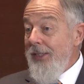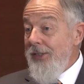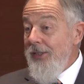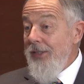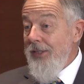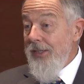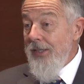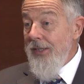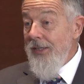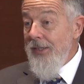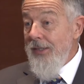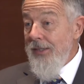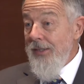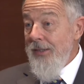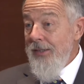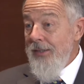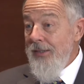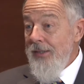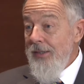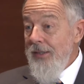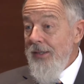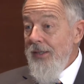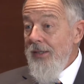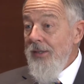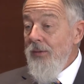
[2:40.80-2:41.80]

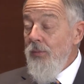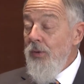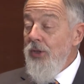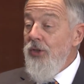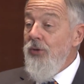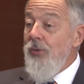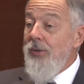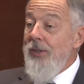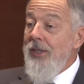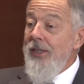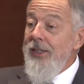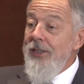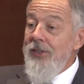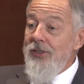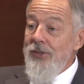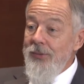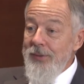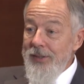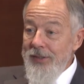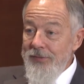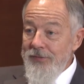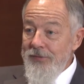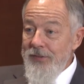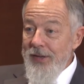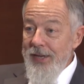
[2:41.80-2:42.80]
occur, which would lead to
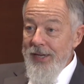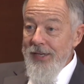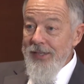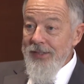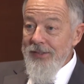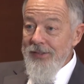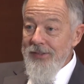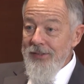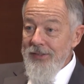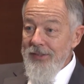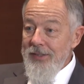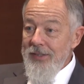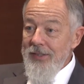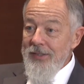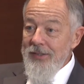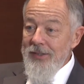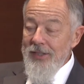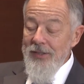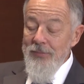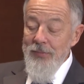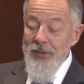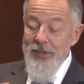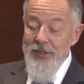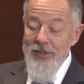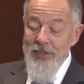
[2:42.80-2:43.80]
an effect,
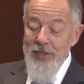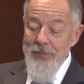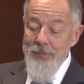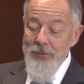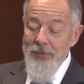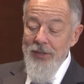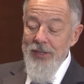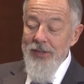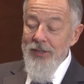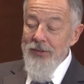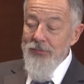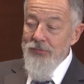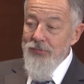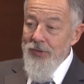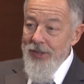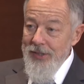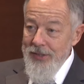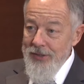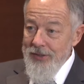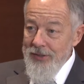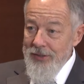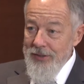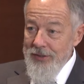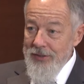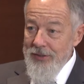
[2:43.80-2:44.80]
then we separate the
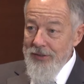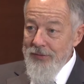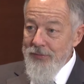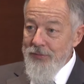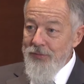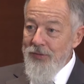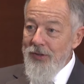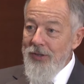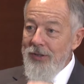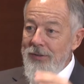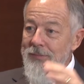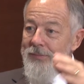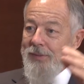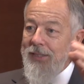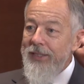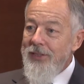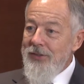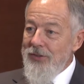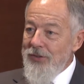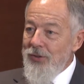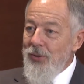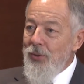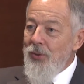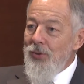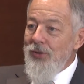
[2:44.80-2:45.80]
risk from
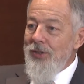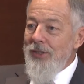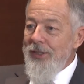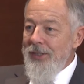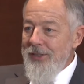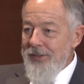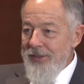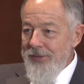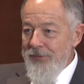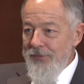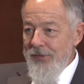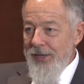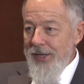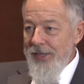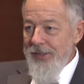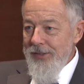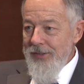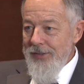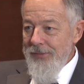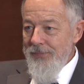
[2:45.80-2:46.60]
its cause and its effect.